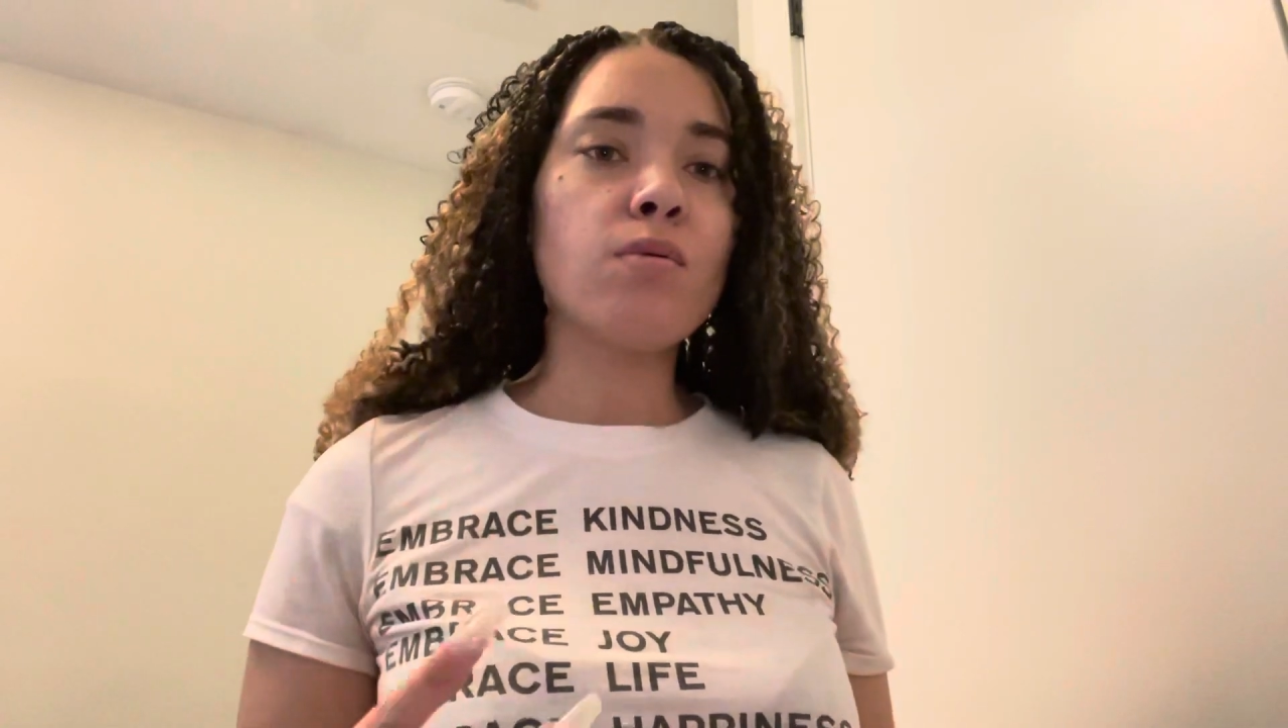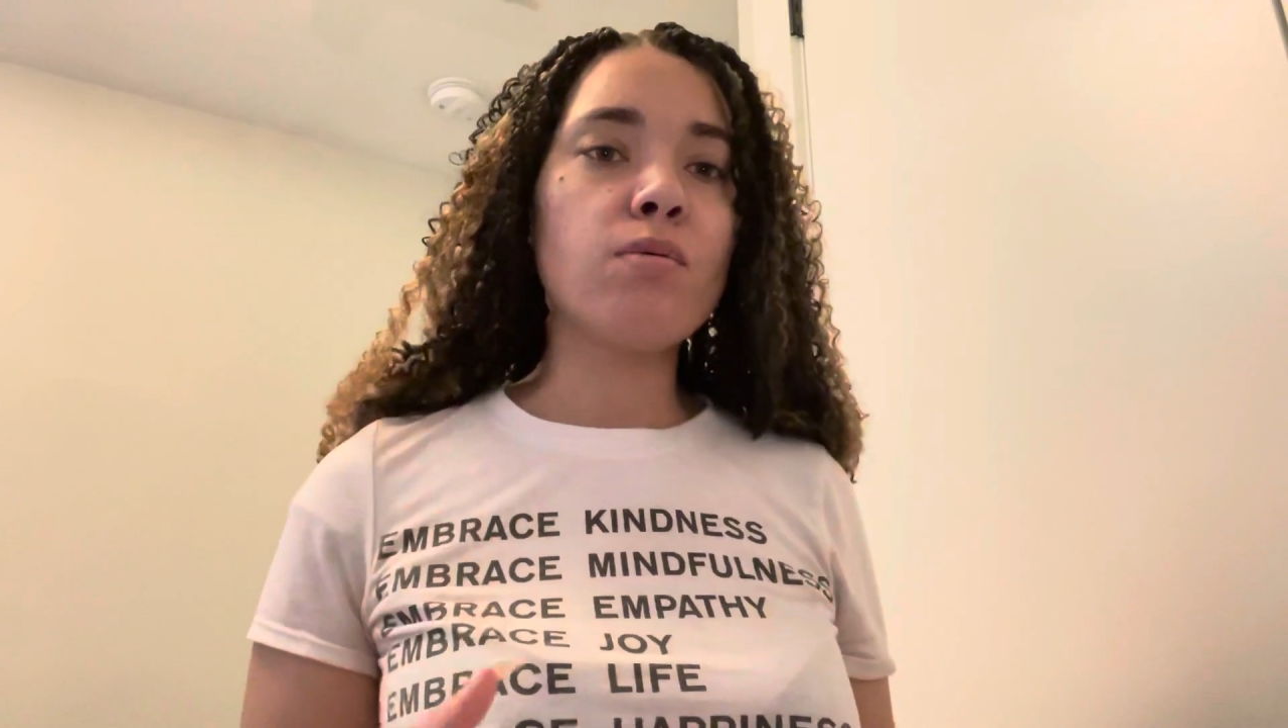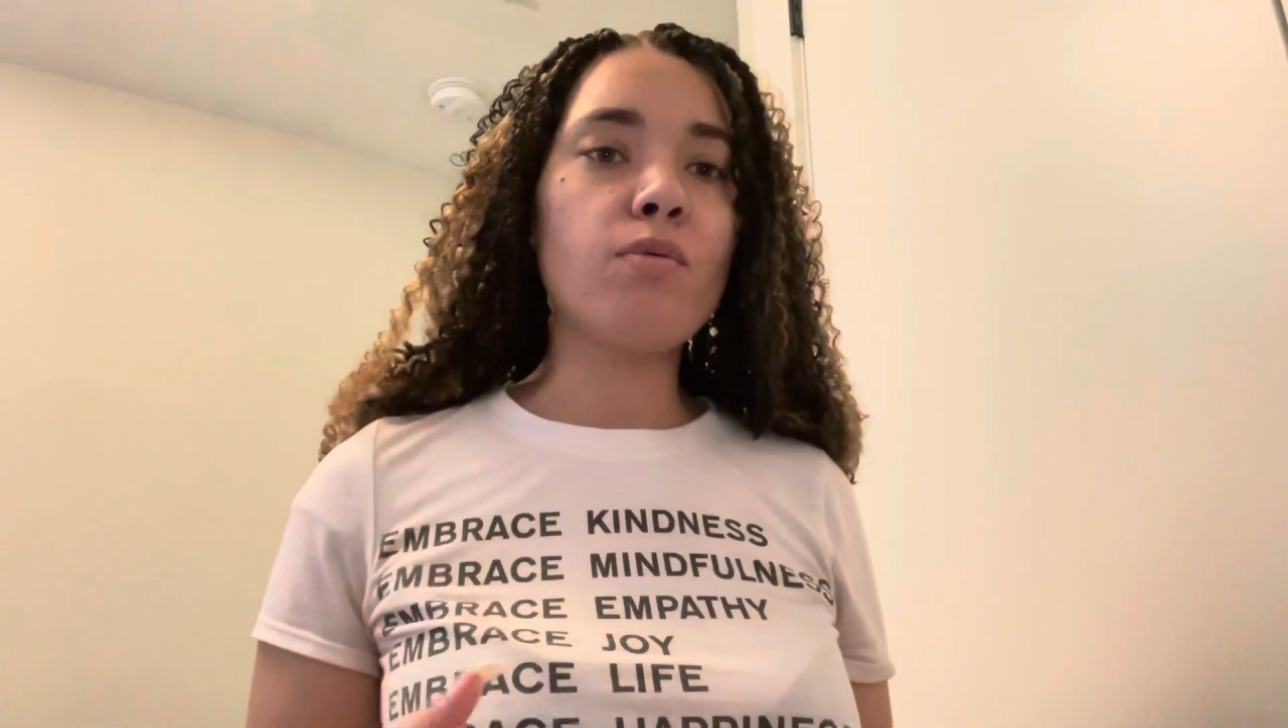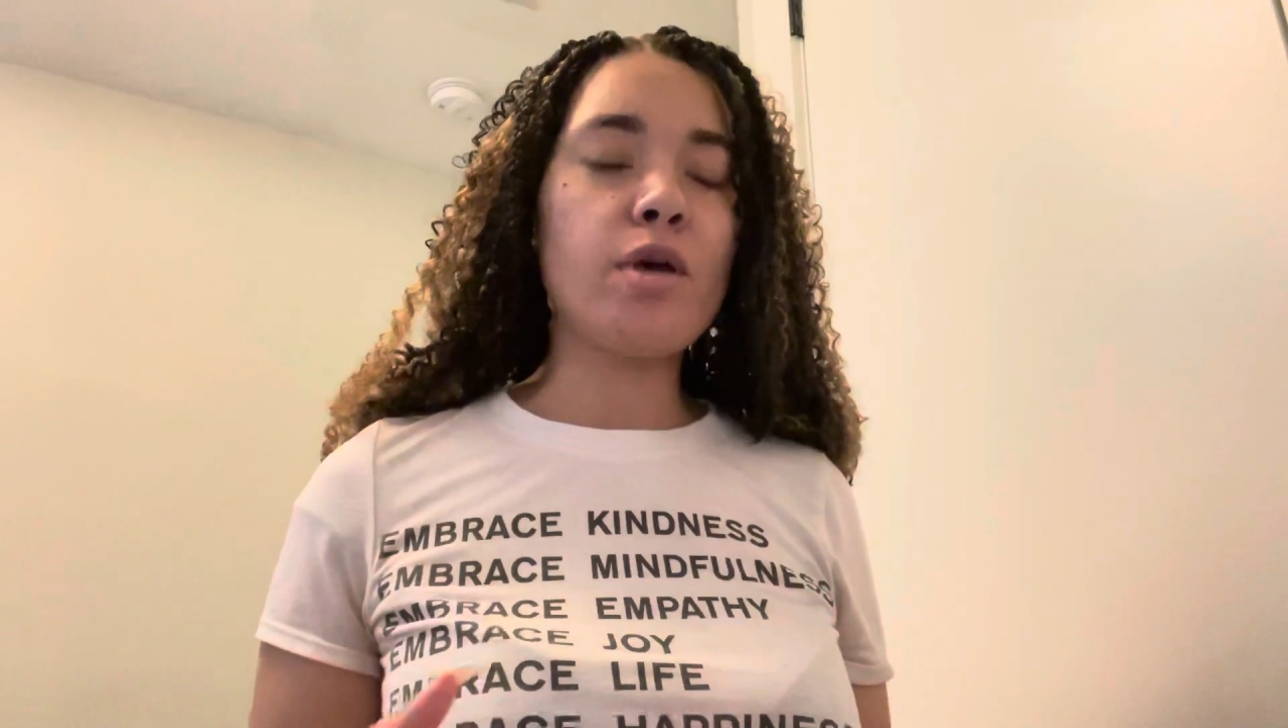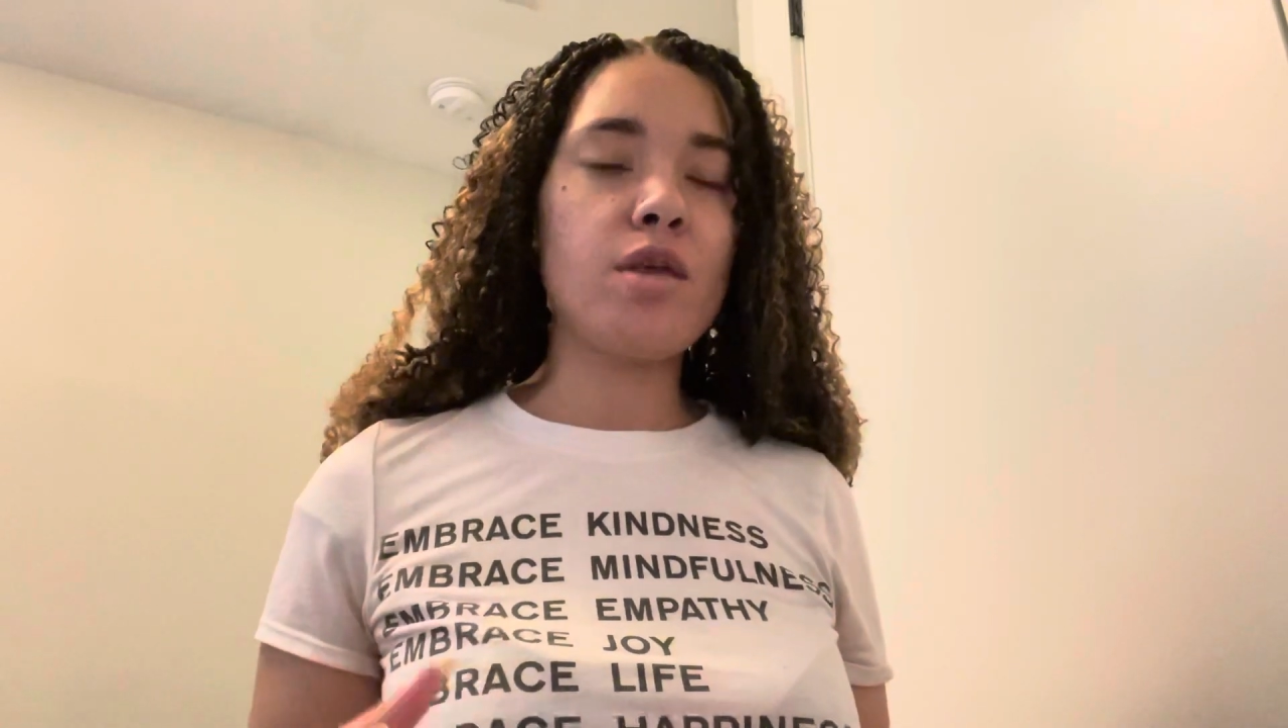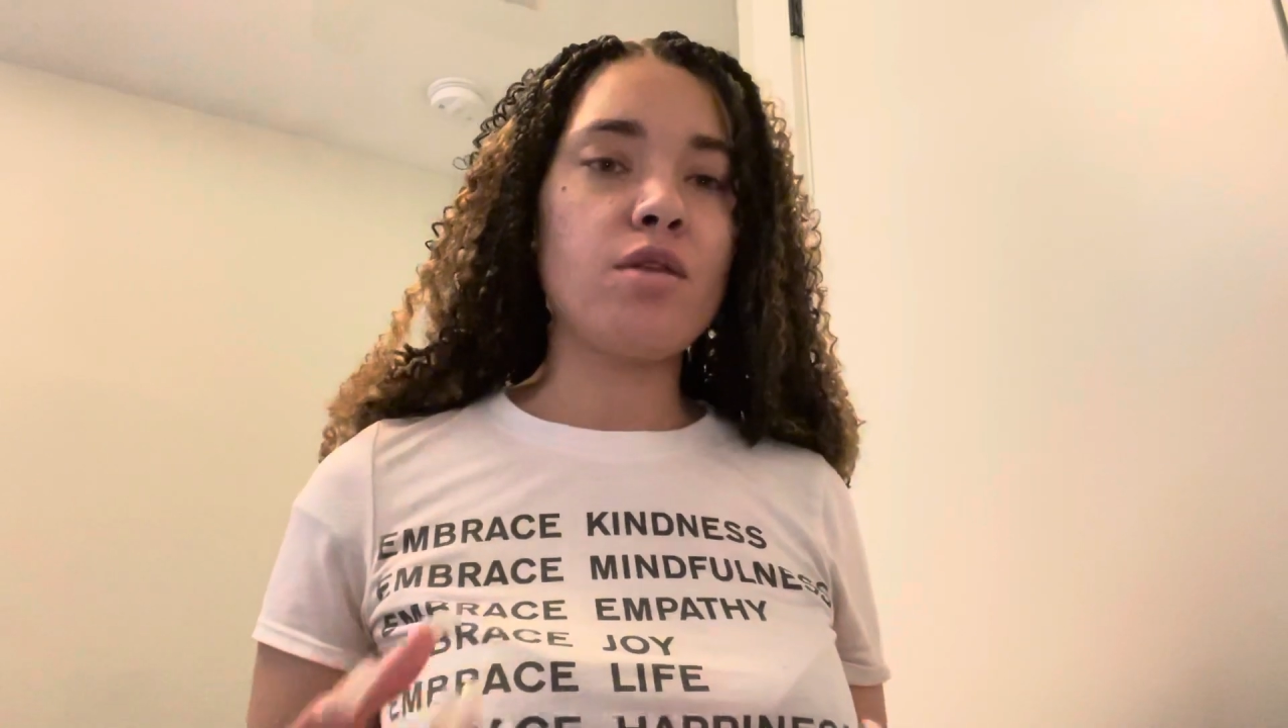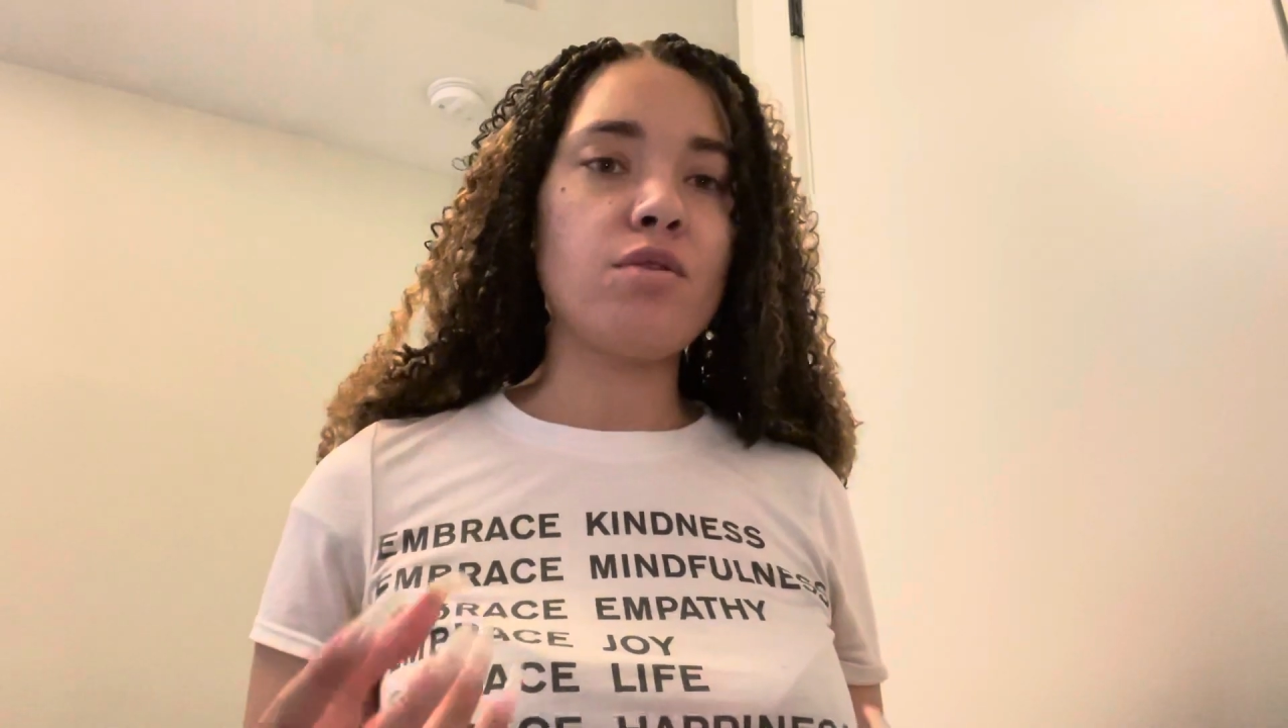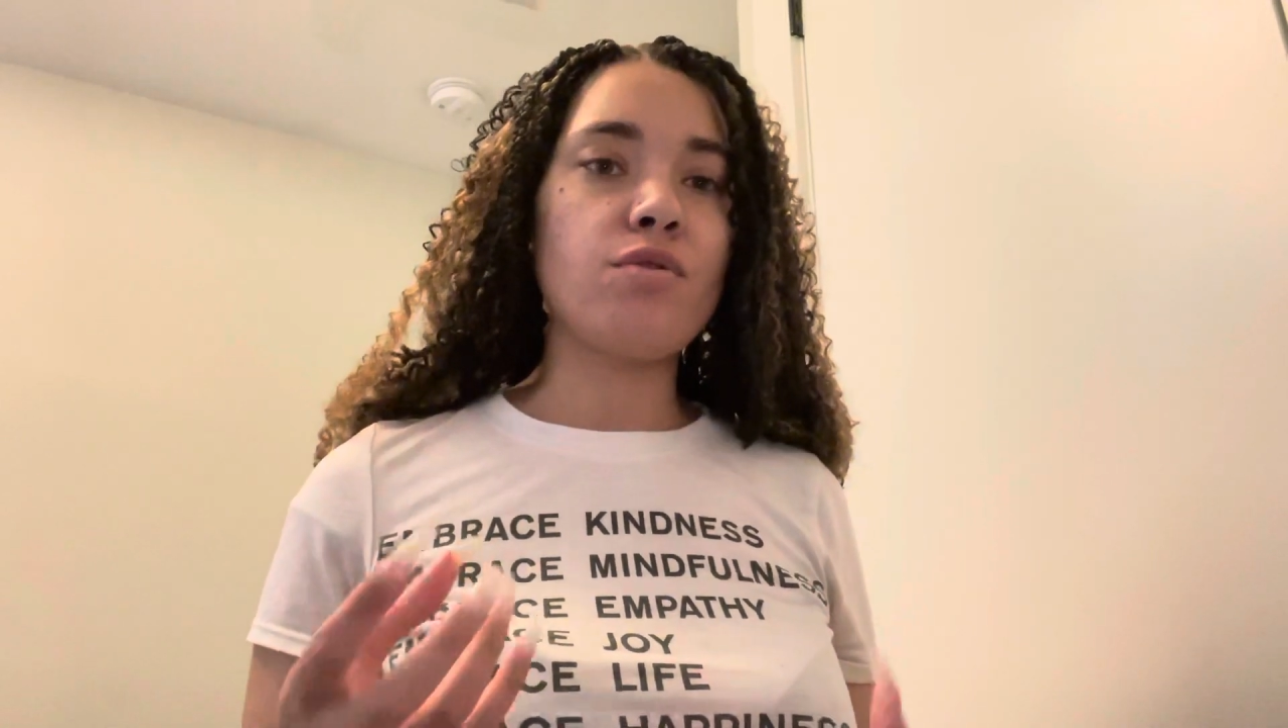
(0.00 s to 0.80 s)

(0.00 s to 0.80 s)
when